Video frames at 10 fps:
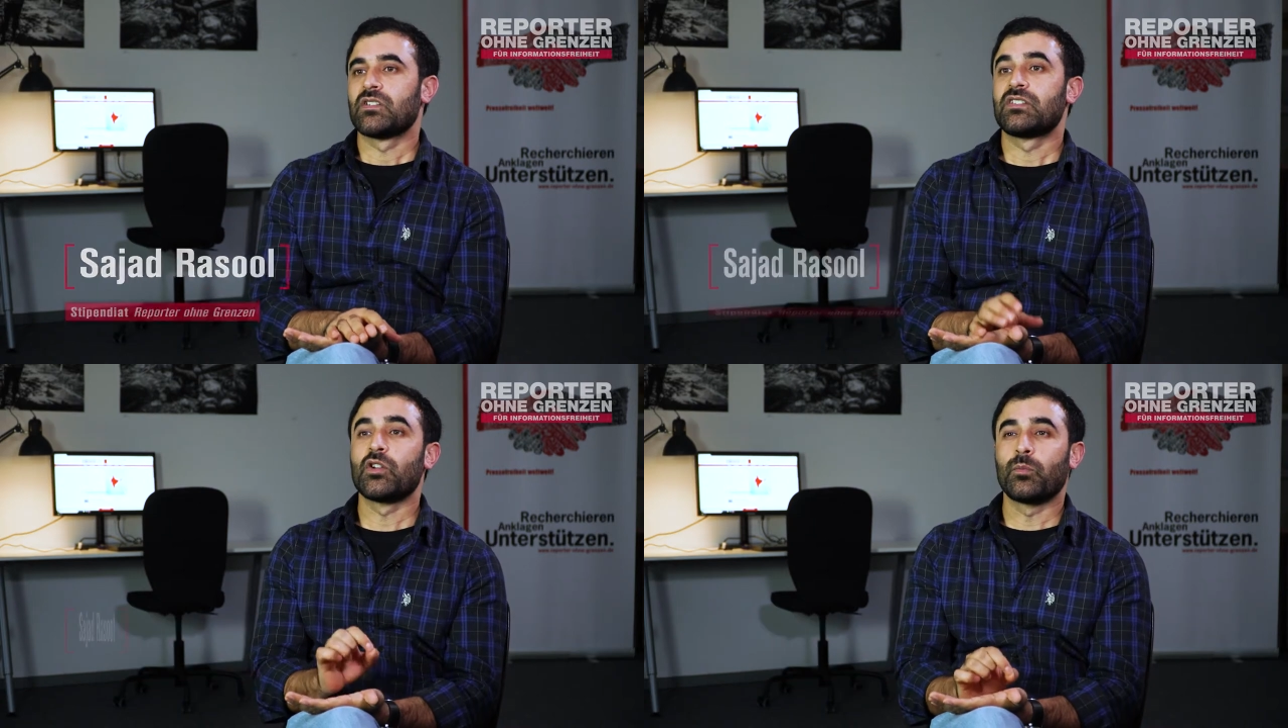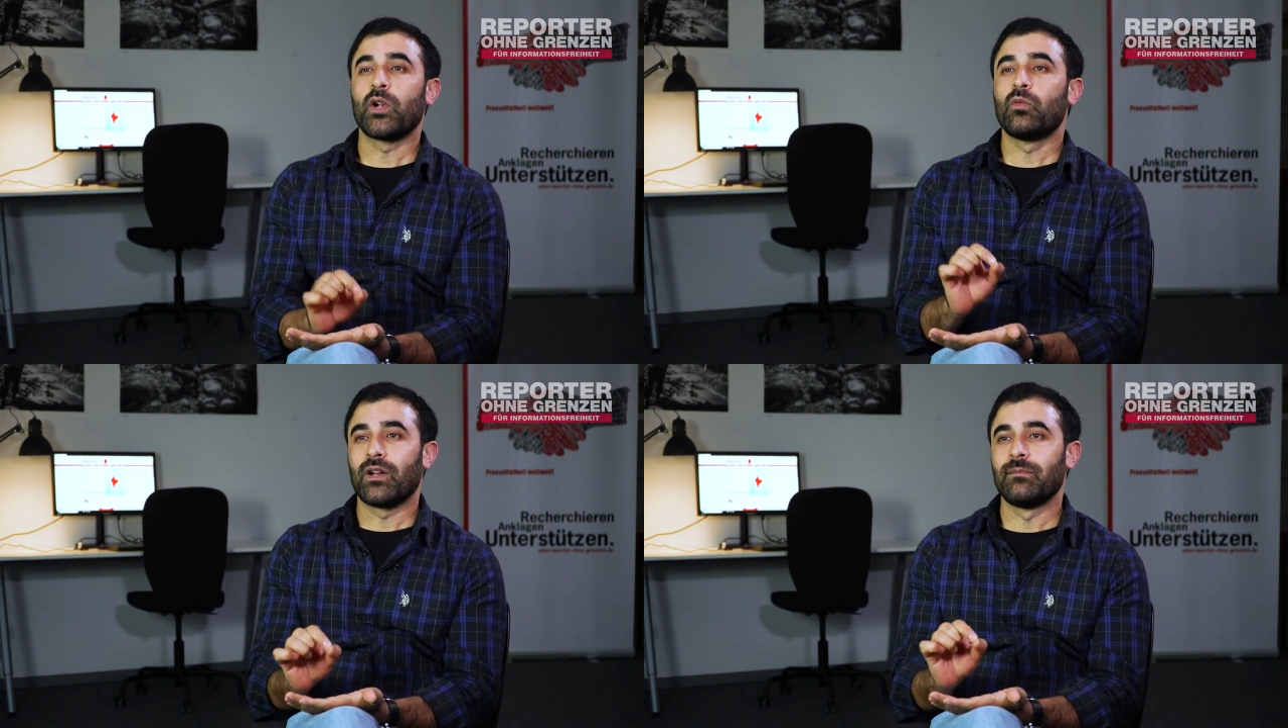
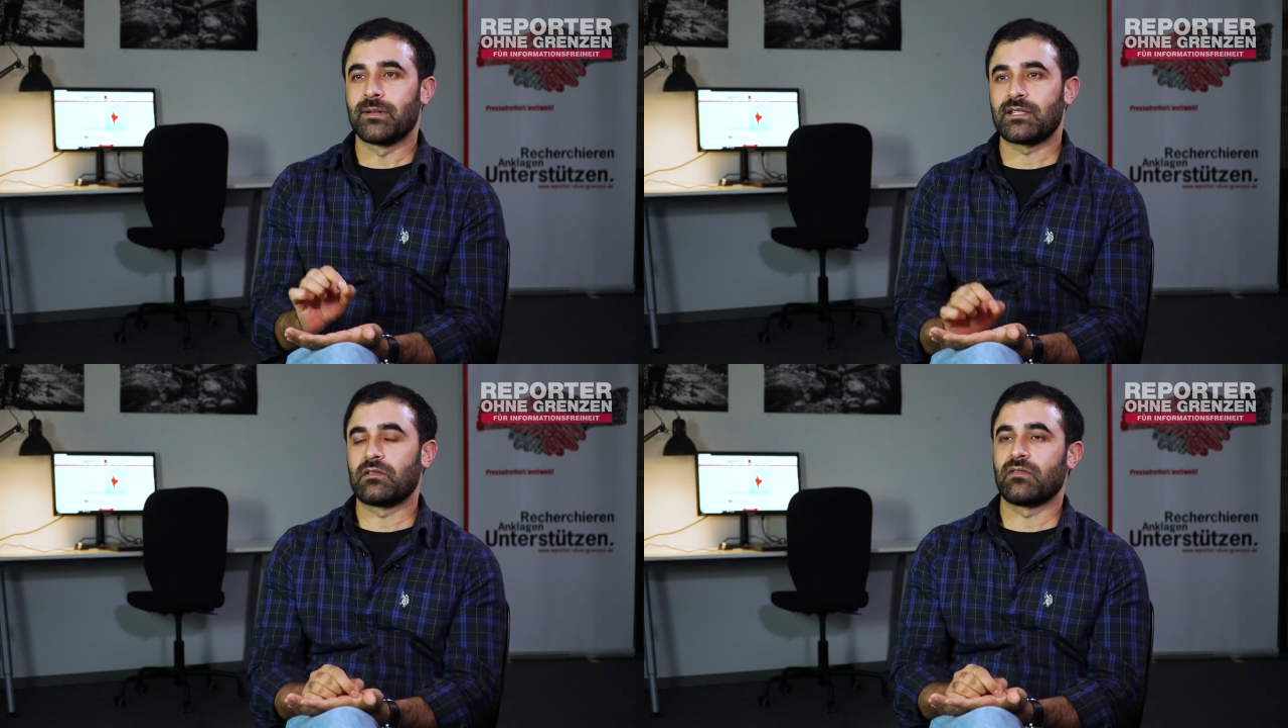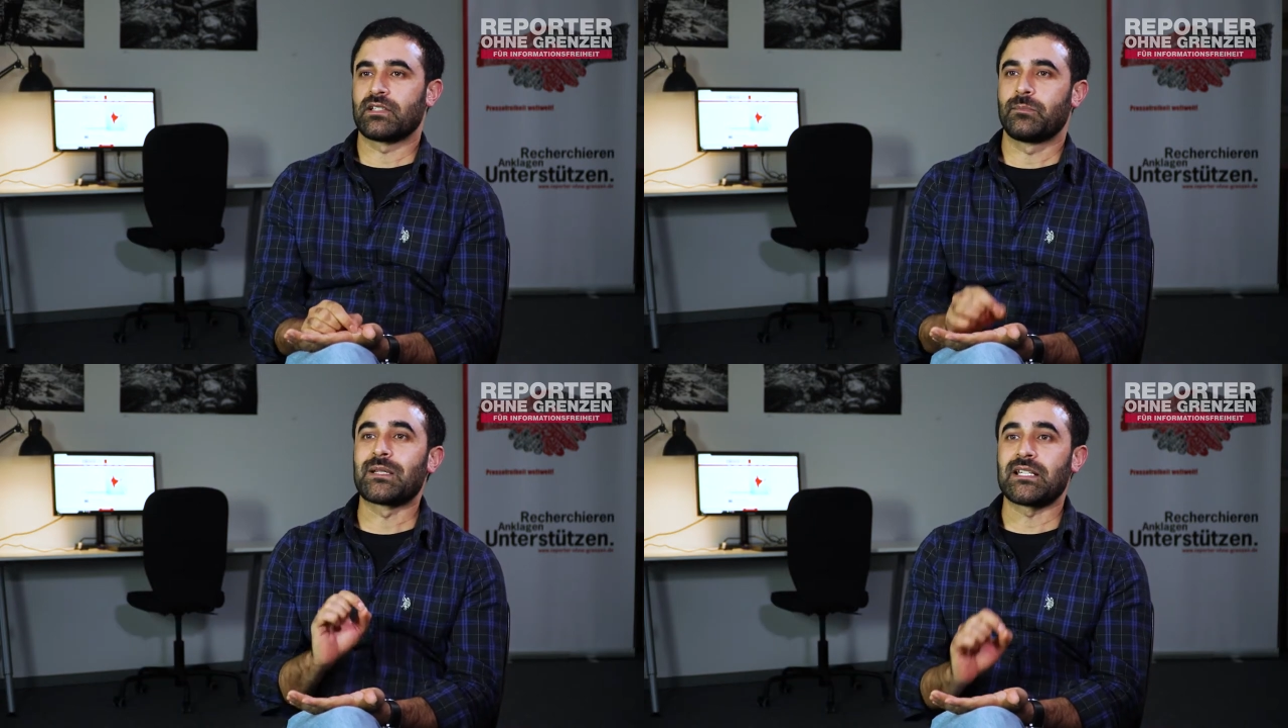0.1%
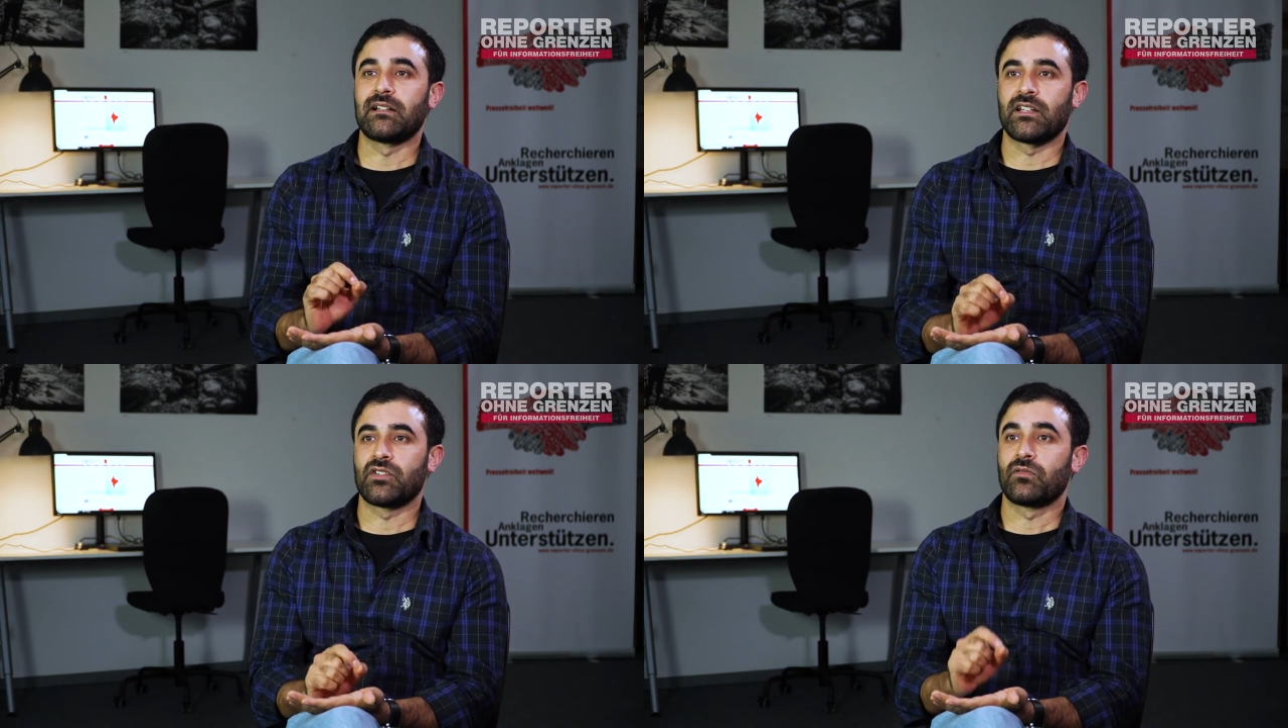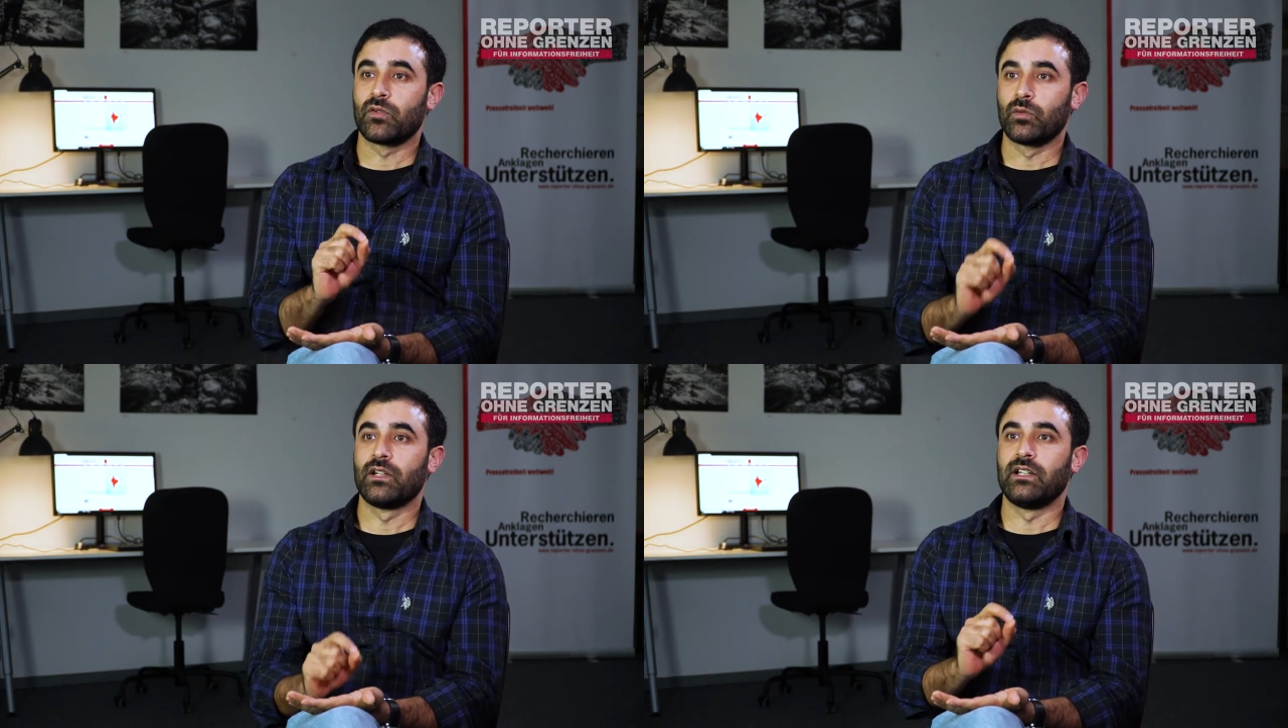was the percentage of
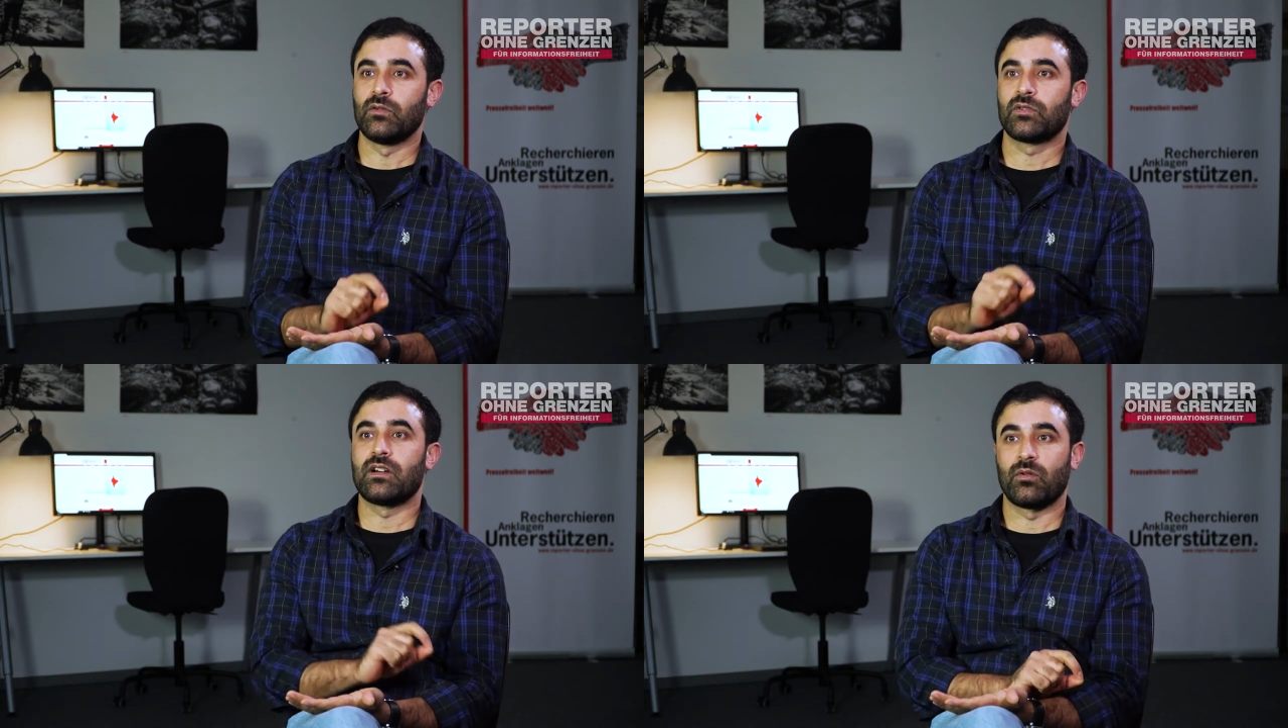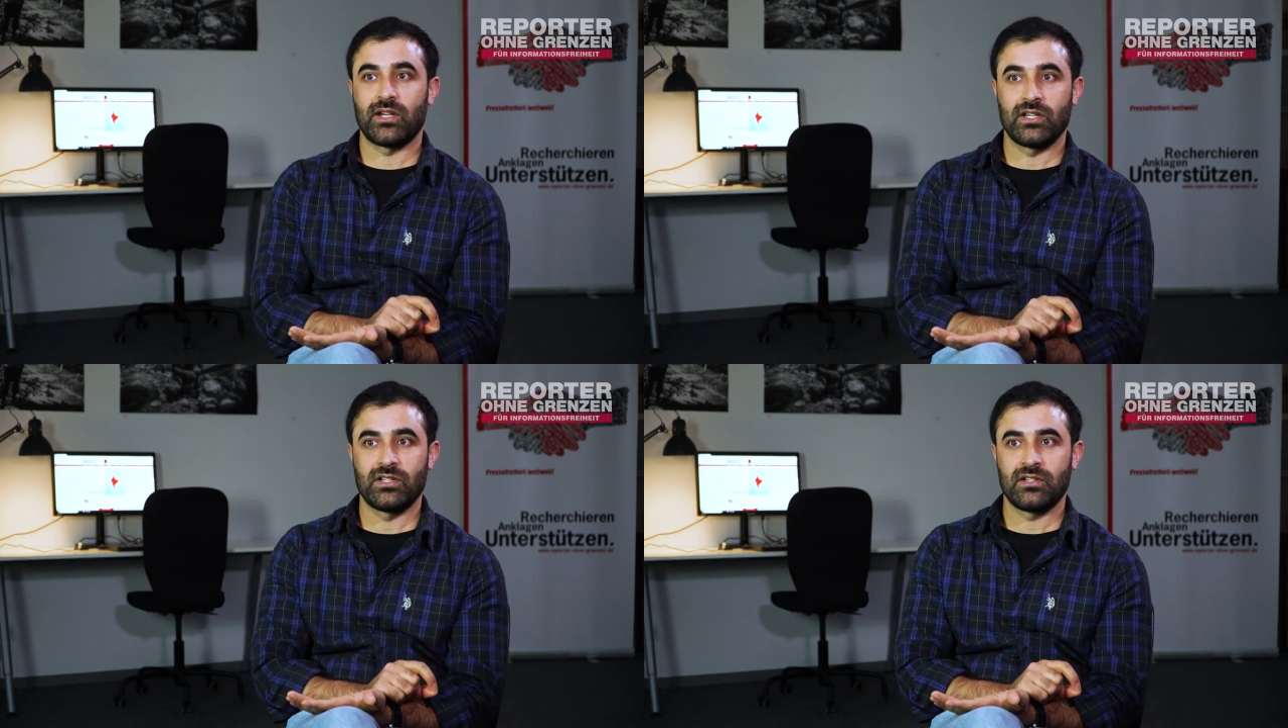rural news
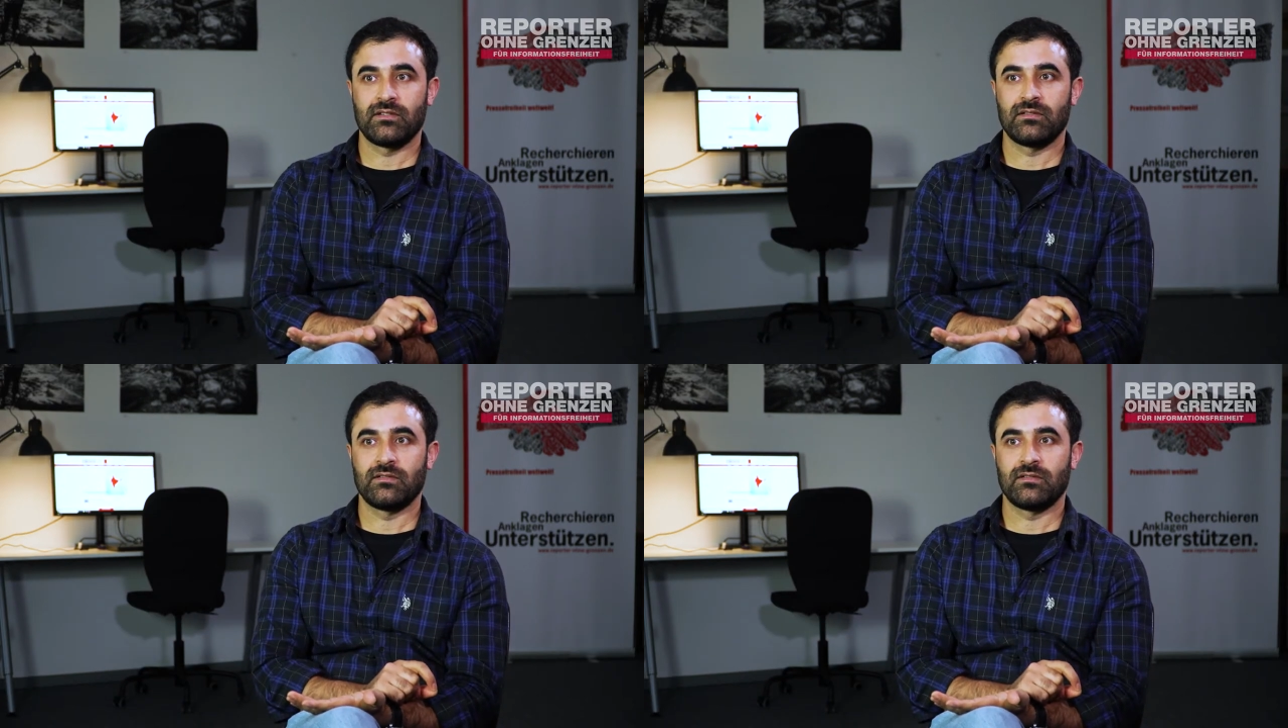coverage